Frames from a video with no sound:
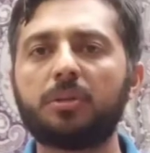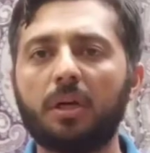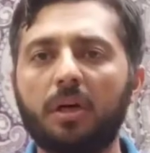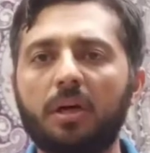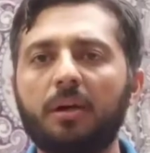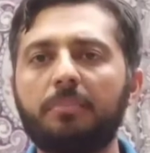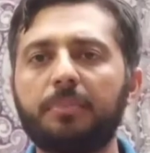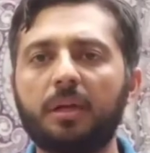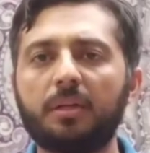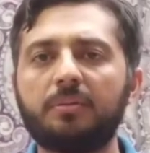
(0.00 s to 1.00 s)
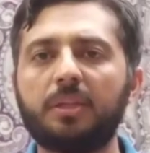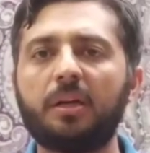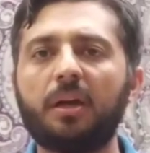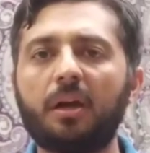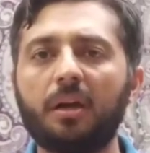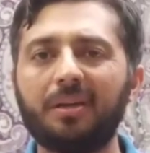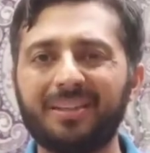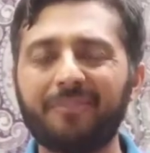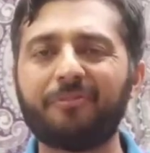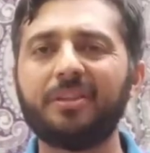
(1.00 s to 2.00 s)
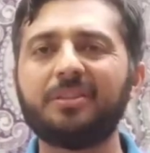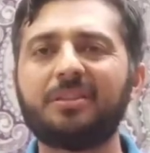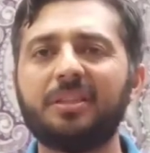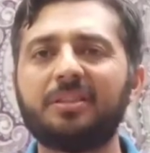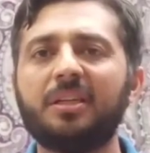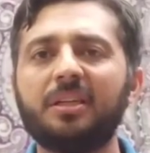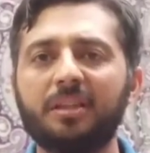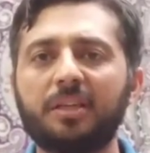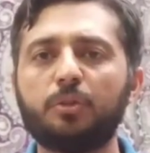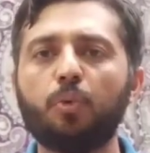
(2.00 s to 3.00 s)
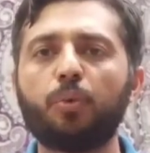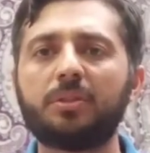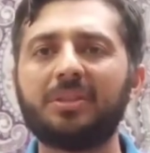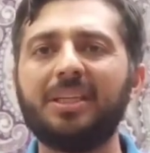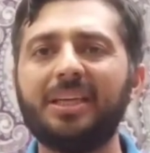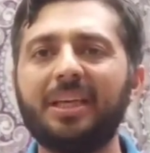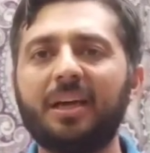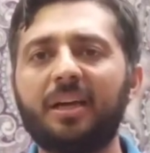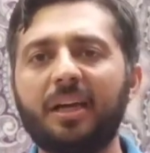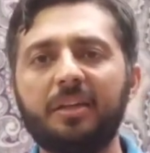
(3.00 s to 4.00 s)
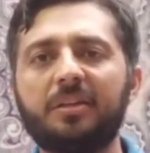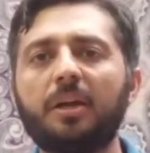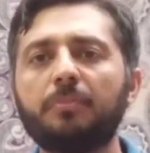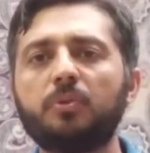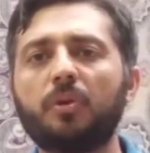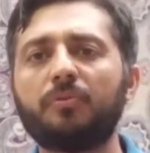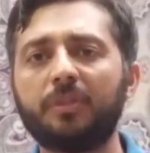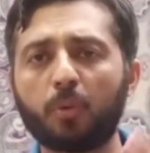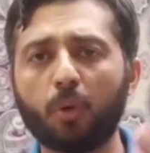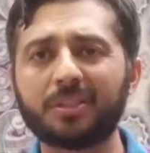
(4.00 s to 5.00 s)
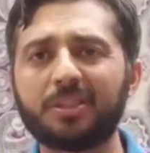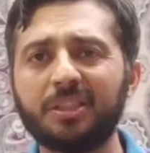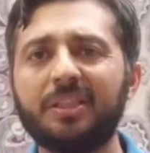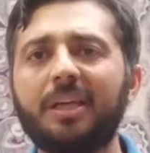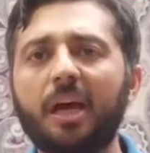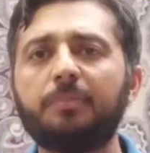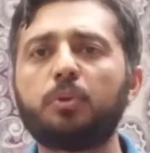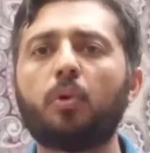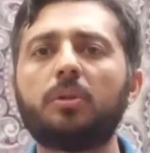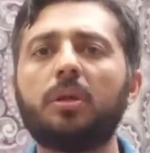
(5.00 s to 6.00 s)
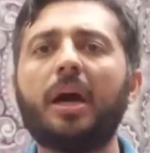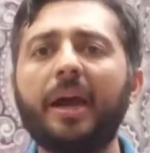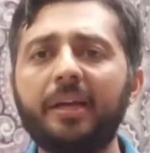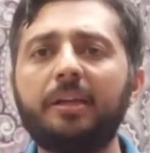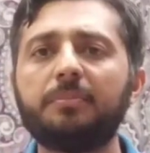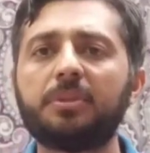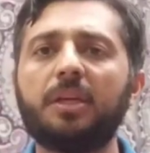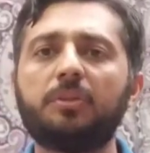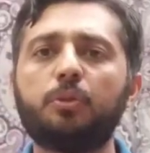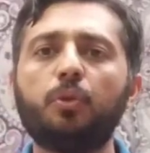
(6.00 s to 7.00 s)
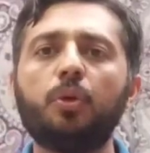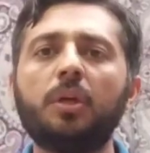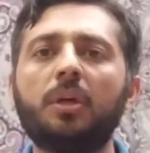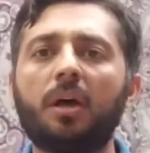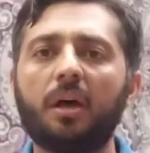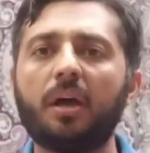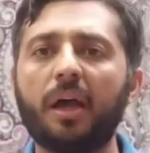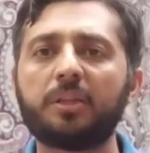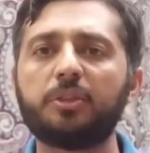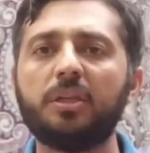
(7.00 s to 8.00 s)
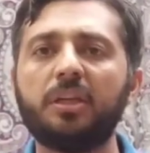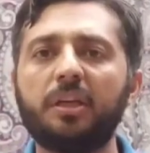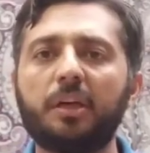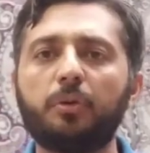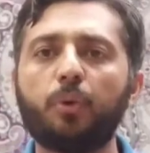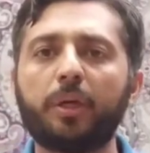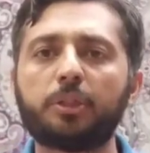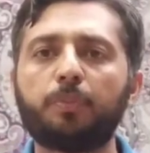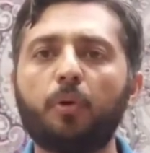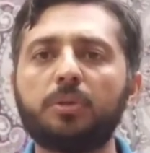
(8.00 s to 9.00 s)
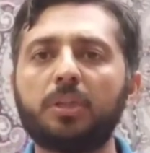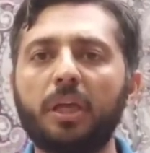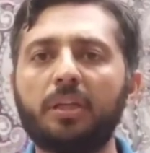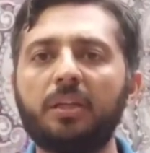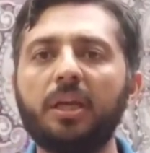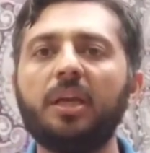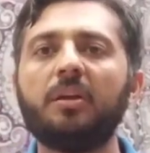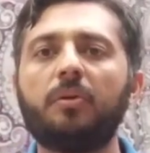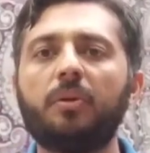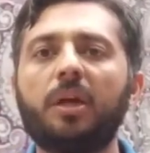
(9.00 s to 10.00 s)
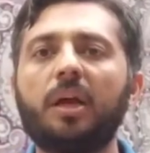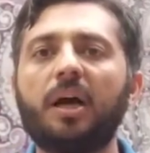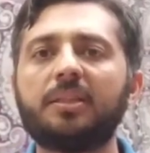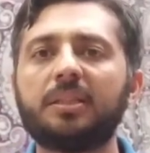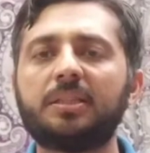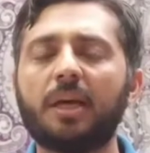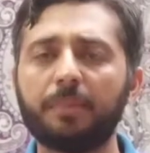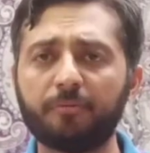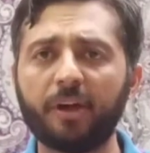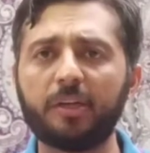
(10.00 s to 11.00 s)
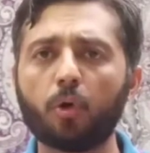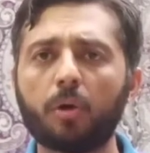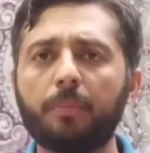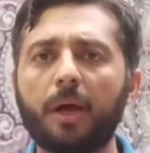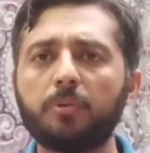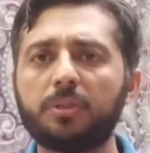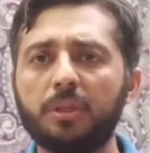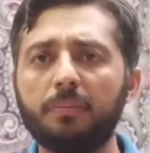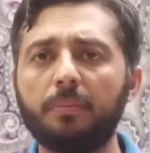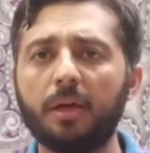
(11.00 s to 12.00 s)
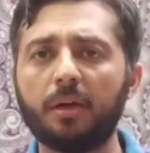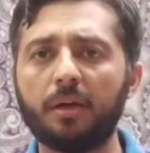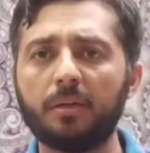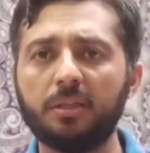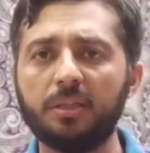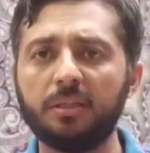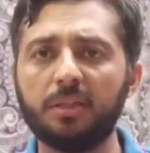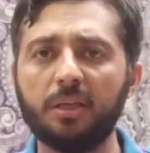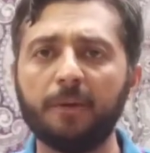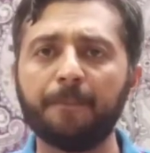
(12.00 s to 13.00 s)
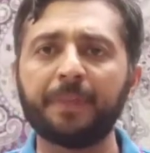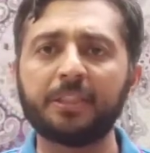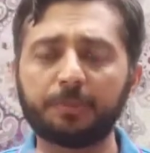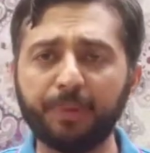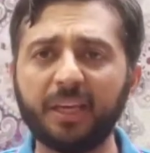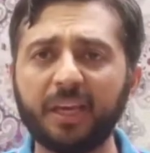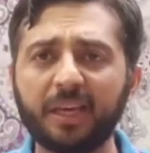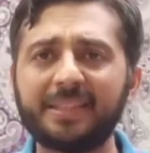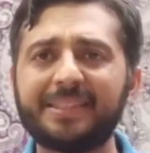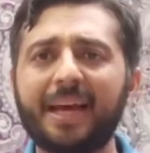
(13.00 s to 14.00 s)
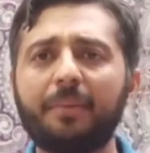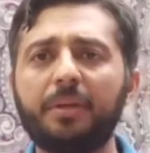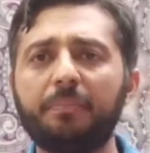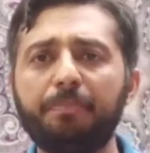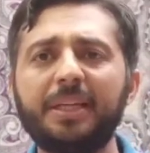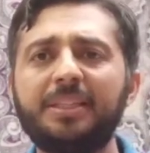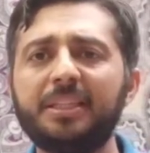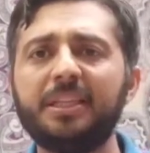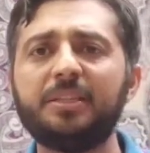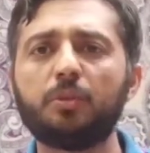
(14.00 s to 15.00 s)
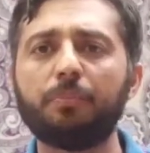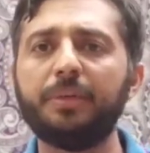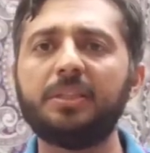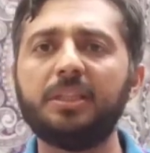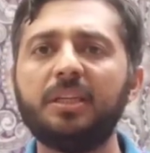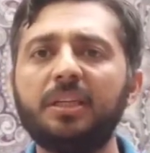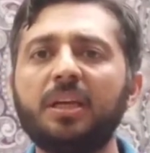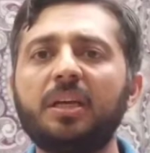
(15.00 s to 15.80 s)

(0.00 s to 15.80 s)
there are differences that you would see in terms of the question types or the items that you actually get to expose in the real IELTS exam. If I talk about the speaking exam in PTE, so PTE